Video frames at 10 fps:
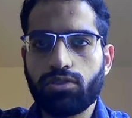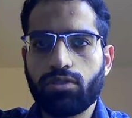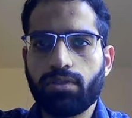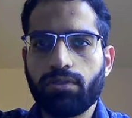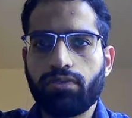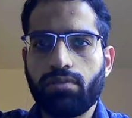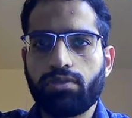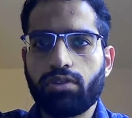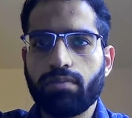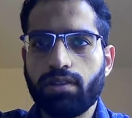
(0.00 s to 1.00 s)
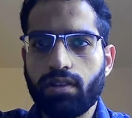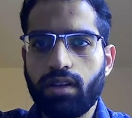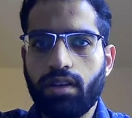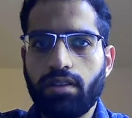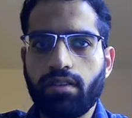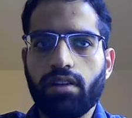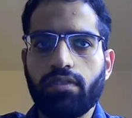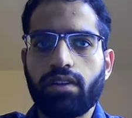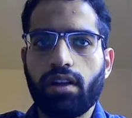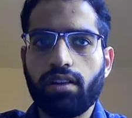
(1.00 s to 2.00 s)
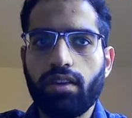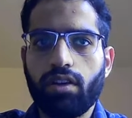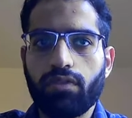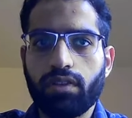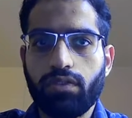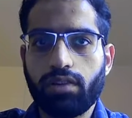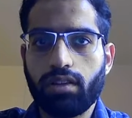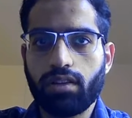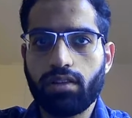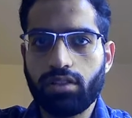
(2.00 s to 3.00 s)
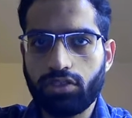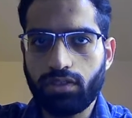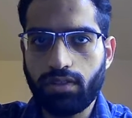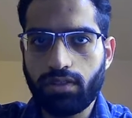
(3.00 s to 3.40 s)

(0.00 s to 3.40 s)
to perform robustly under a variety of different conditions.